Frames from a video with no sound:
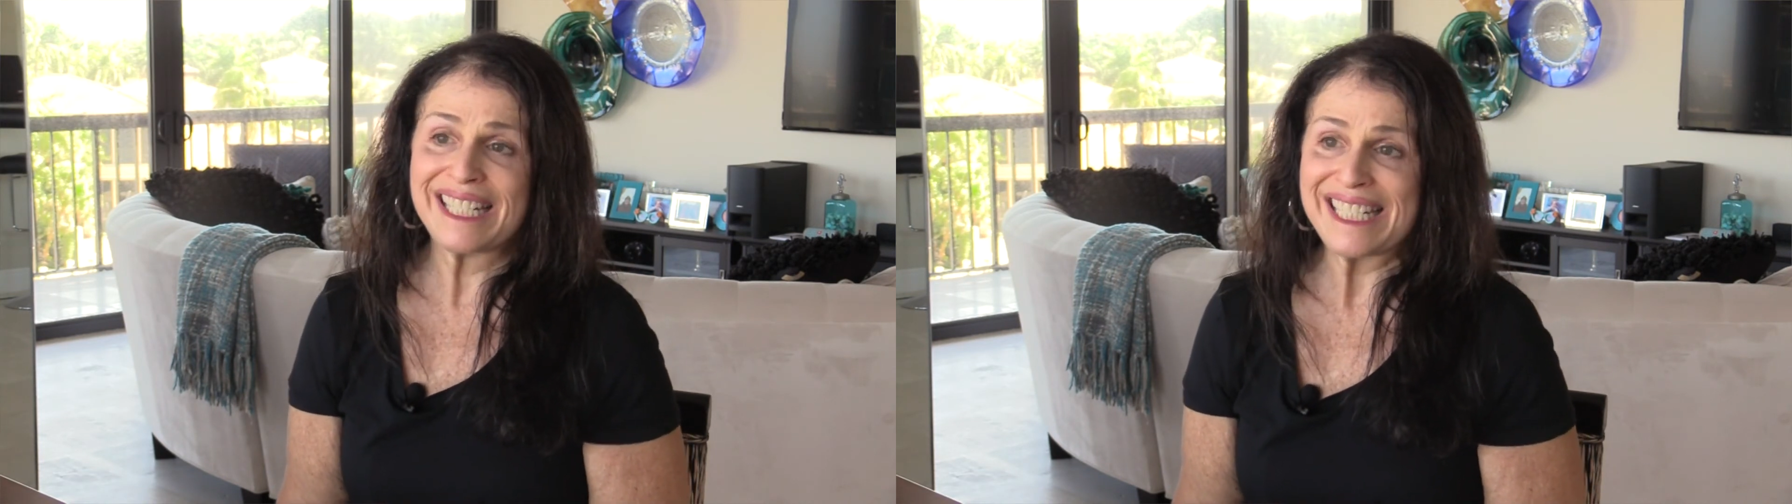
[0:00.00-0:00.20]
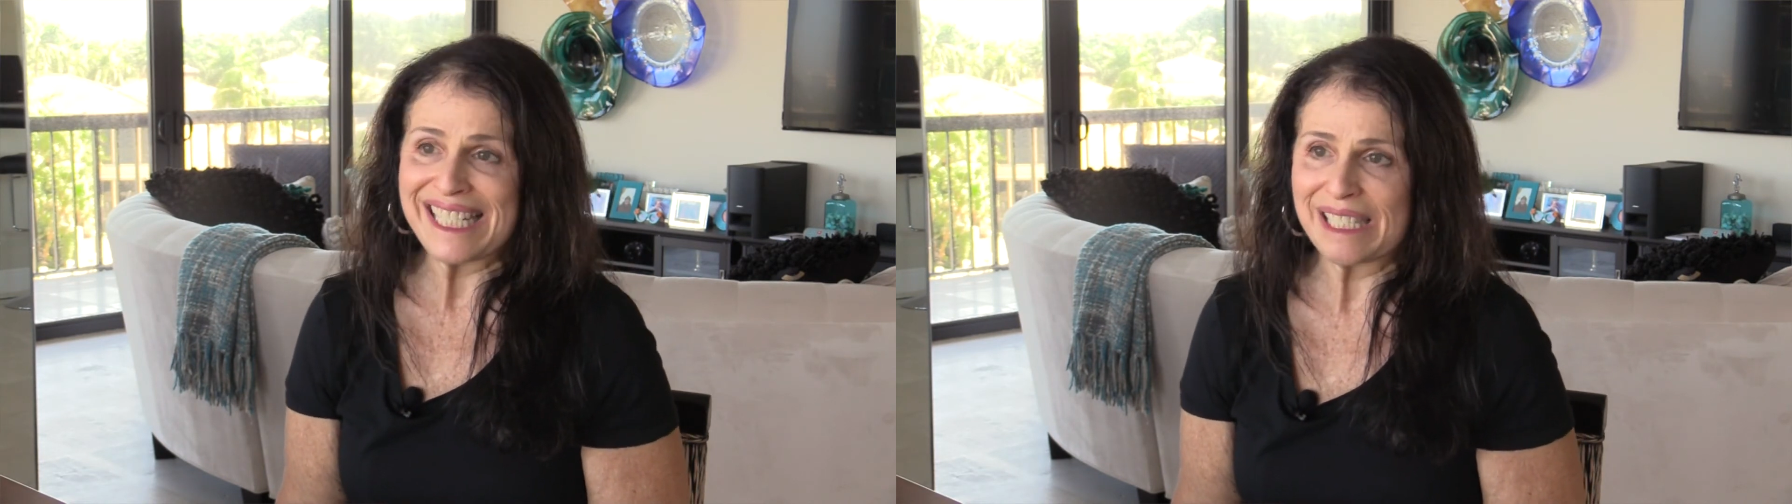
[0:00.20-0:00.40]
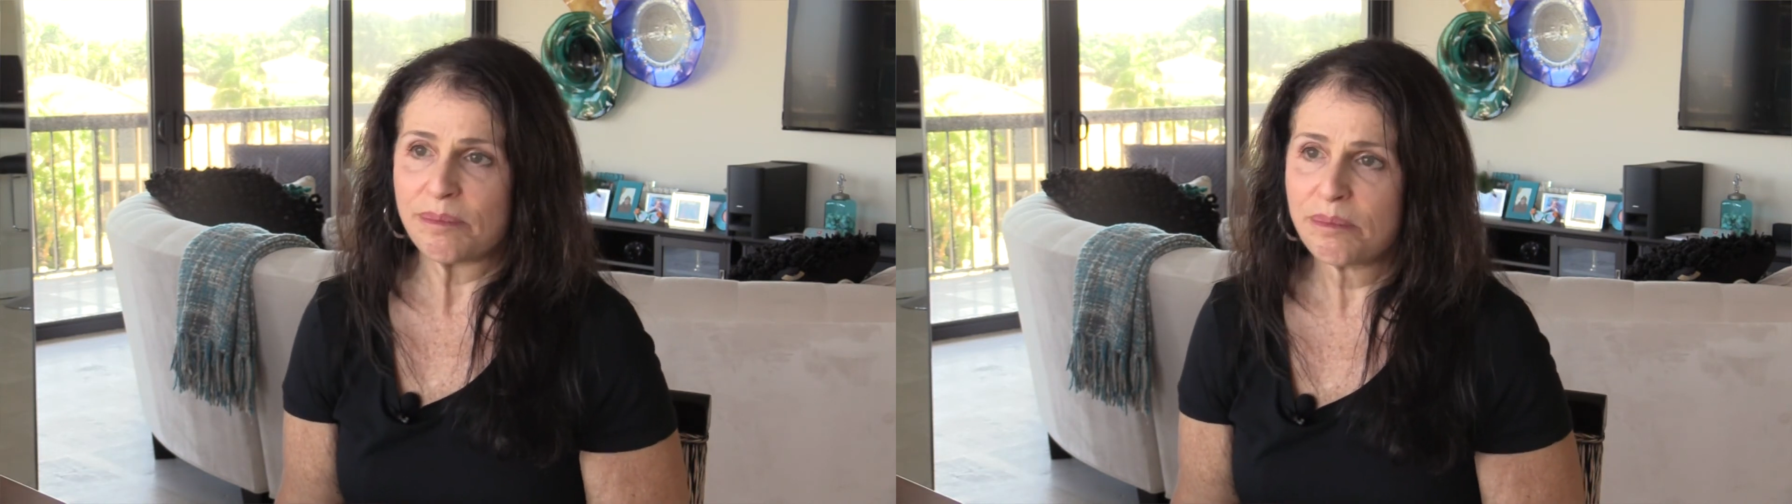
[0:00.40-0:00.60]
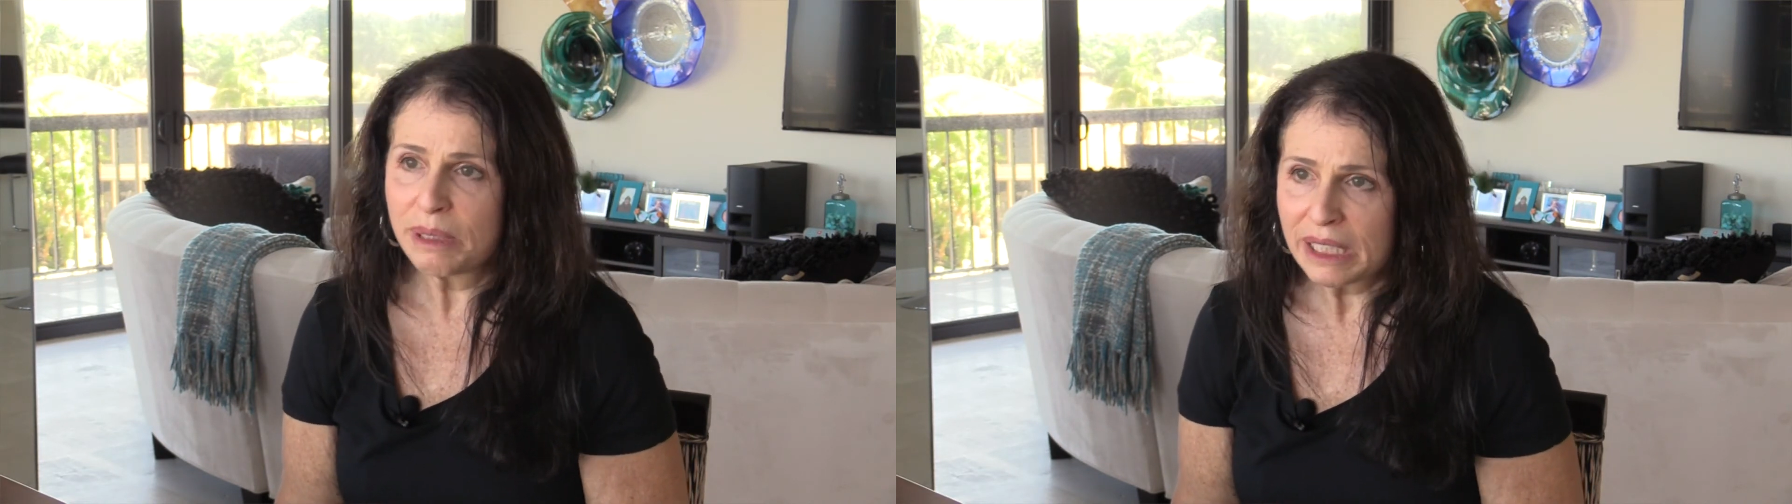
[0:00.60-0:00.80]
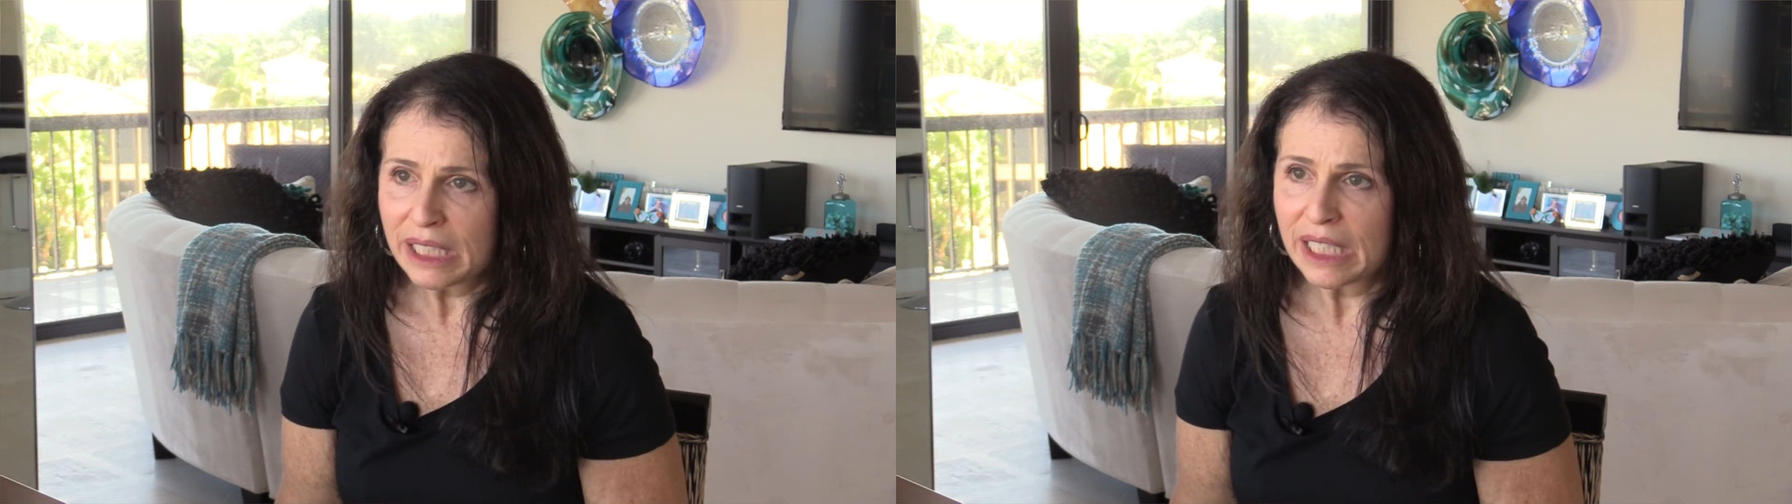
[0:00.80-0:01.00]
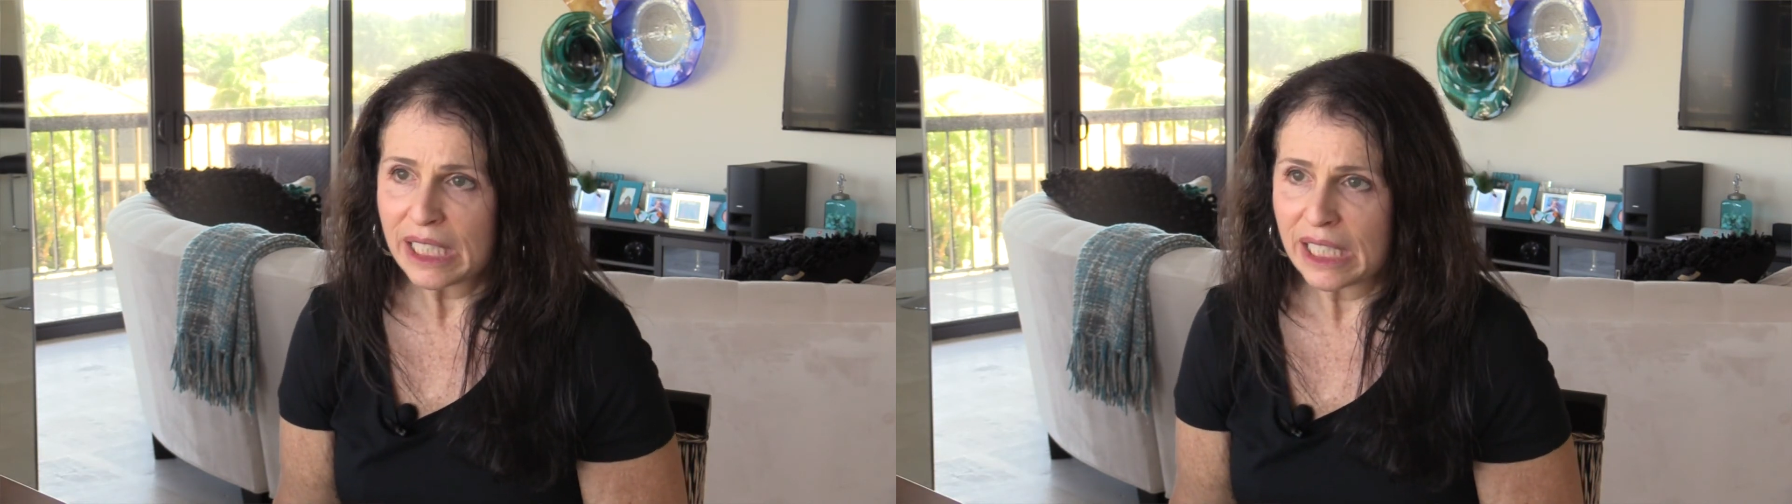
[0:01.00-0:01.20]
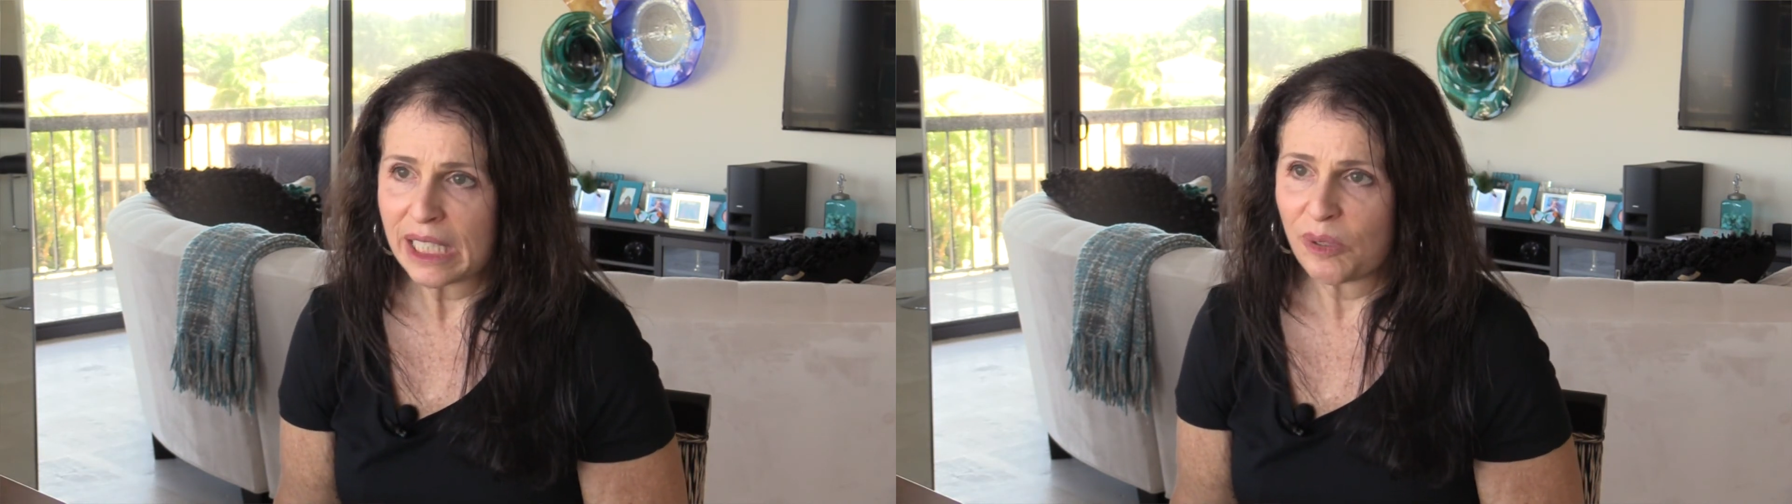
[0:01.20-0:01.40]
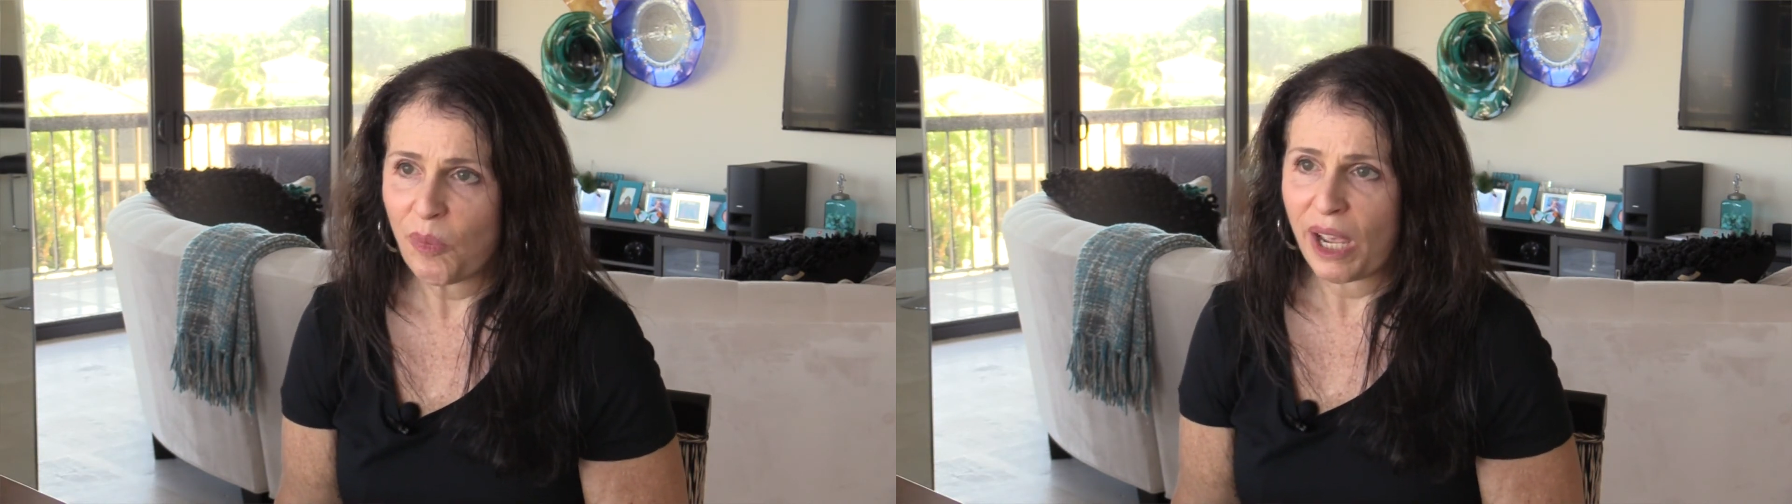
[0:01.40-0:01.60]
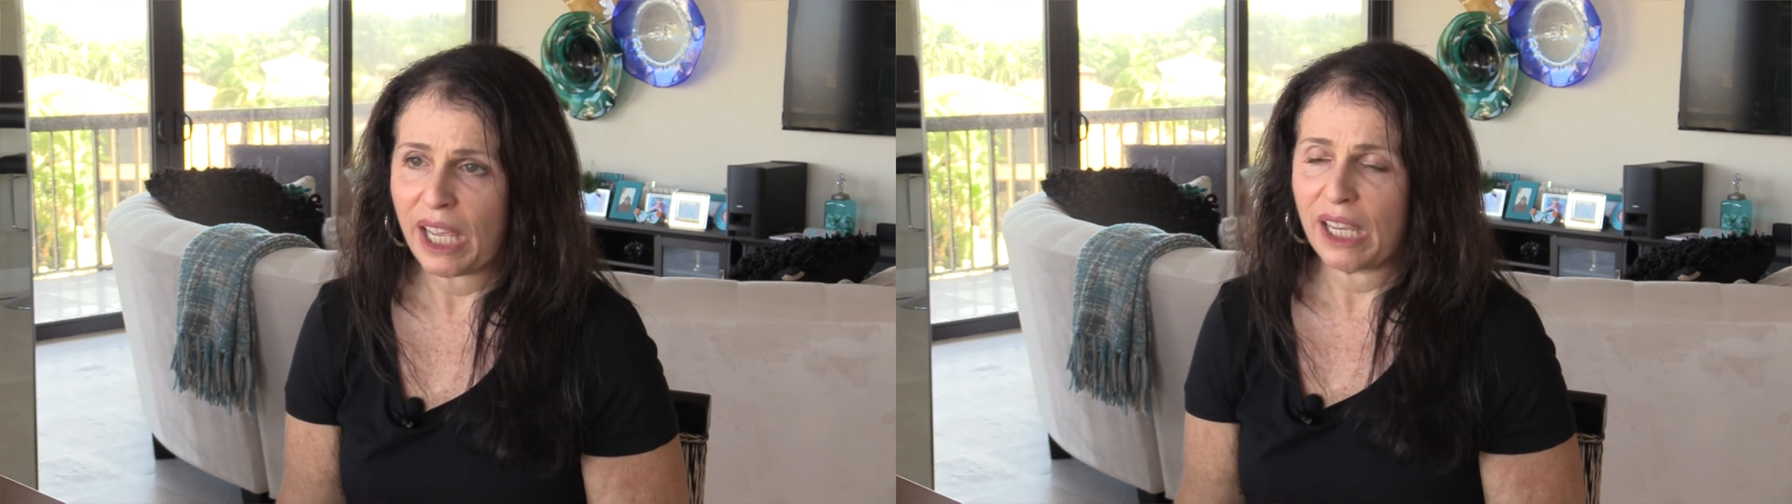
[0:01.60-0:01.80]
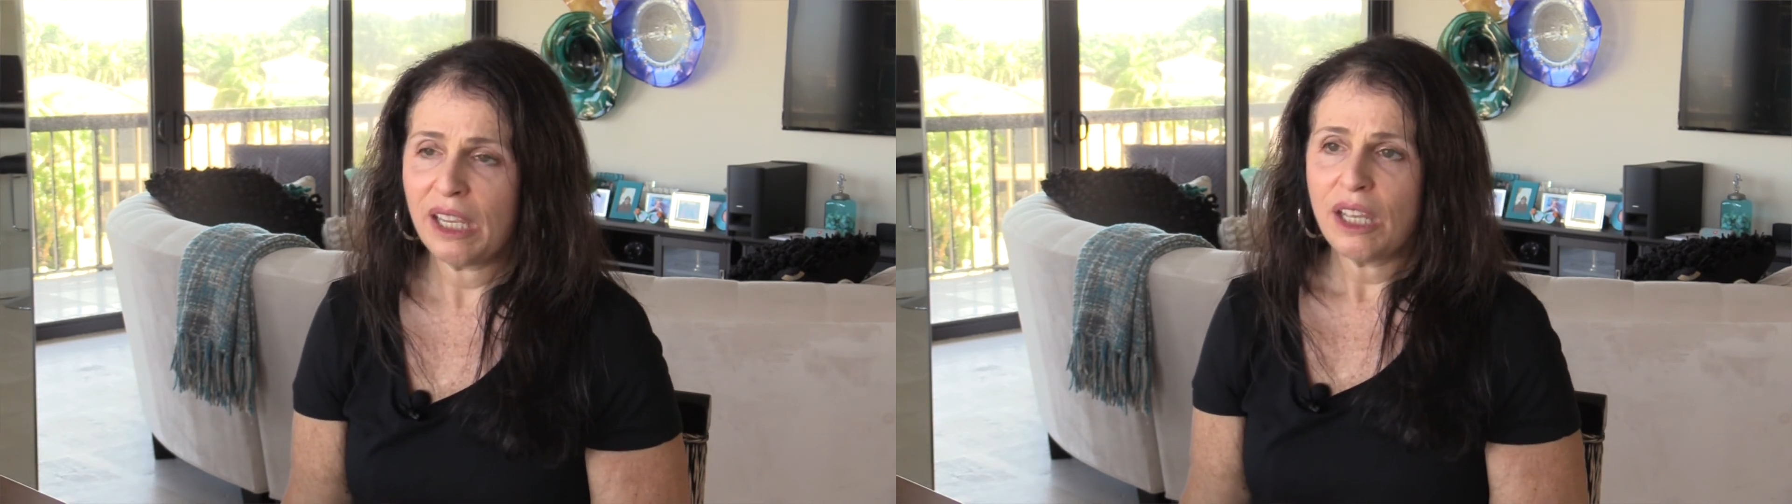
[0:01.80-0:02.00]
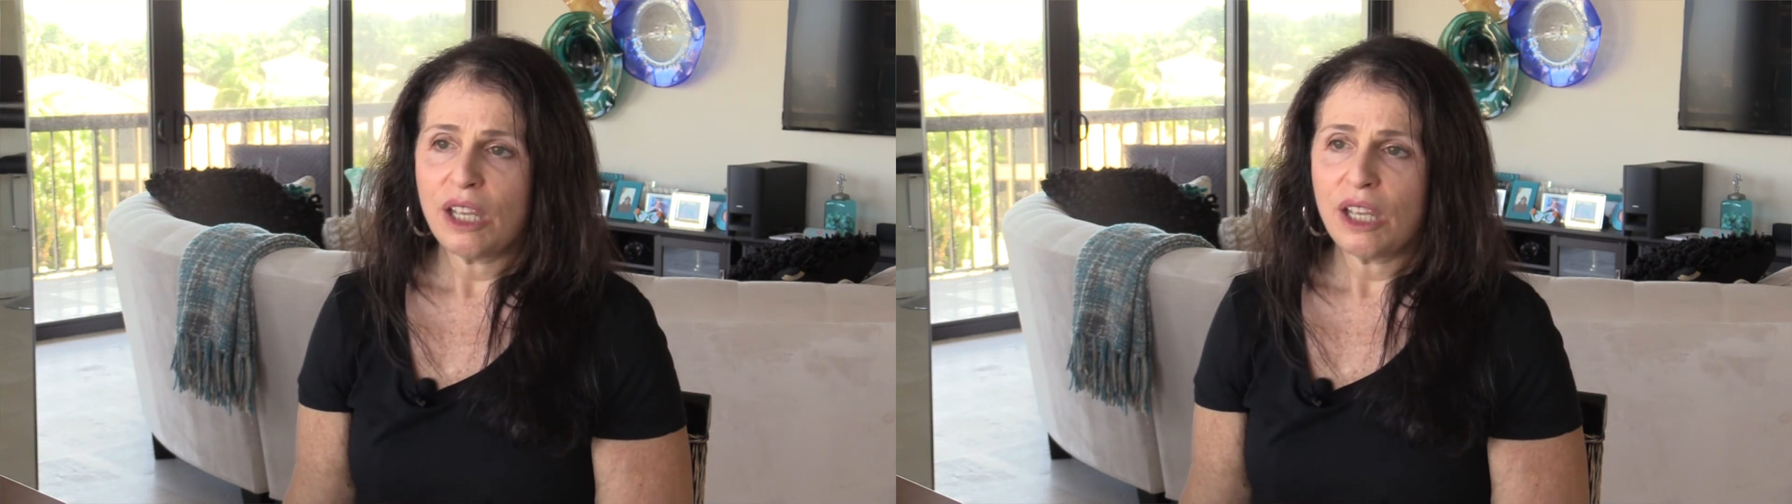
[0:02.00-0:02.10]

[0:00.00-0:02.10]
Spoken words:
disability in any way,